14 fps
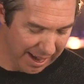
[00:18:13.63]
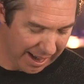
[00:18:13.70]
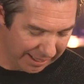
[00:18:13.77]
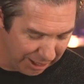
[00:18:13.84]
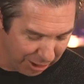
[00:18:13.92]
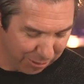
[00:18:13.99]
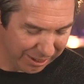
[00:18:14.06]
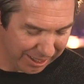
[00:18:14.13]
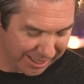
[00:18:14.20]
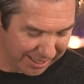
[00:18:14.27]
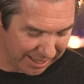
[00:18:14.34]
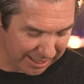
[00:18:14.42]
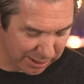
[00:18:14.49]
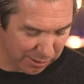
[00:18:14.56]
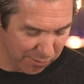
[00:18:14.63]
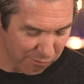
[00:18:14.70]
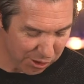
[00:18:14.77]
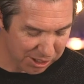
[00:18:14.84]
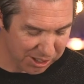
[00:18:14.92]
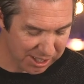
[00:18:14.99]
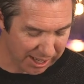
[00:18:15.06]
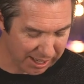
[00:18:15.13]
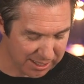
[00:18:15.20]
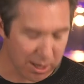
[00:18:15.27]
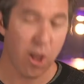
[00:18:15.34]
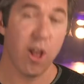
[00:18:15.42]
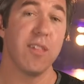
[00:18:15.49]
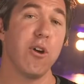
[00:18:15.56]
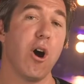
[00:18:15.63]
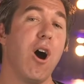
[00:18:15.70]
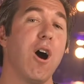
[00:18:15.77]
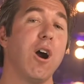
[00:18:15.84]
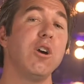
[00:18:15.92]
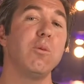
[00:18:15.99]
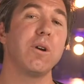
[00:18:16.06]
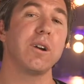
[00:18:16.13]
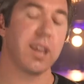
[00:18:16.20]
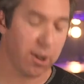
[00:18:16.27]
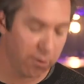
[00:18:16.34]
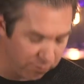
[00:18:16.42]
And look what he says, verse 6. The hardworking